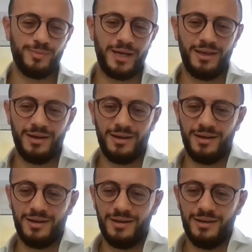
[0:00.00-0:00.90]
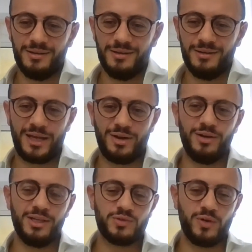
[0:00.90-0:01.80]
my
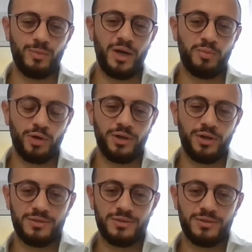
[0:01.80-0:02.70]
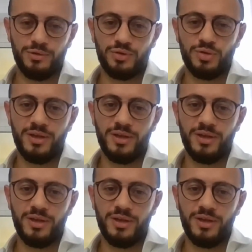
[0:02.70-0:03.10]
colleagues from Air Products to